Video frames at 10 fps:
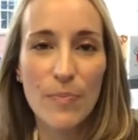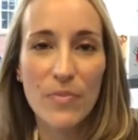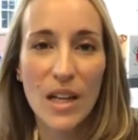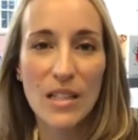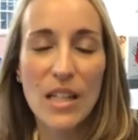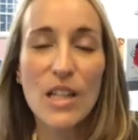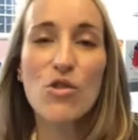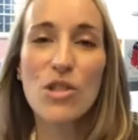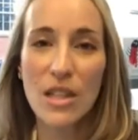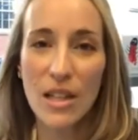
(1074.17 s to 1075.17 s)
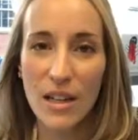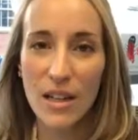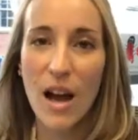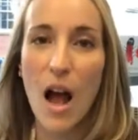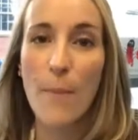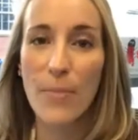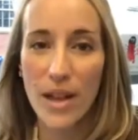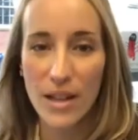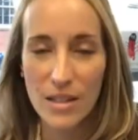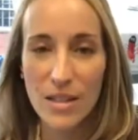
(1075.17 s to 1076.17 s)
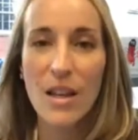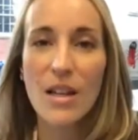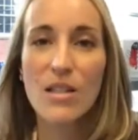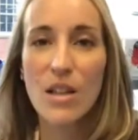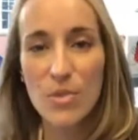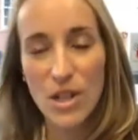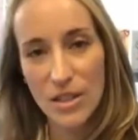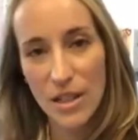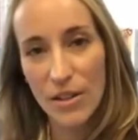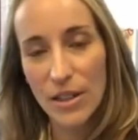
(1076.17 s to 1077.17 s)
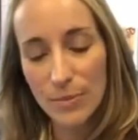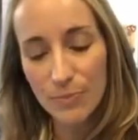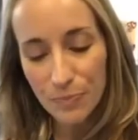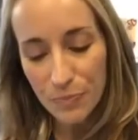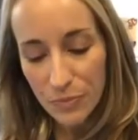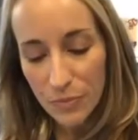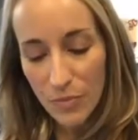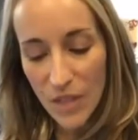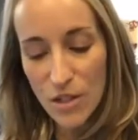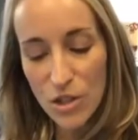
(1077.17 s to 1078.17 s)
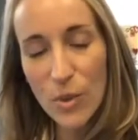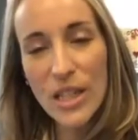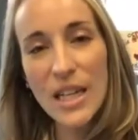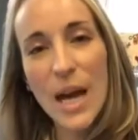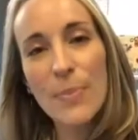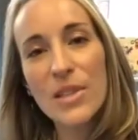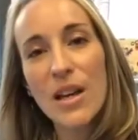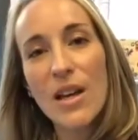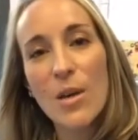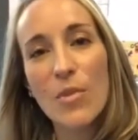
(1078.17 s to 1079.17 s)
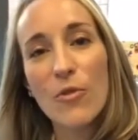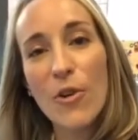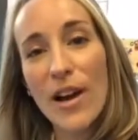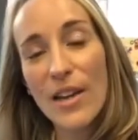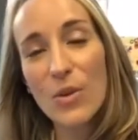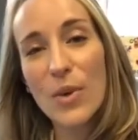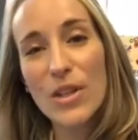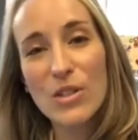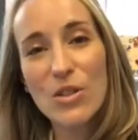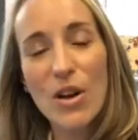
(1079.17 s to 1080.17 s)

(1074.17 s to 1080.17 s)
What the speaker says: it's an interesting, complex subject area. And so he kept, before I had the witness called,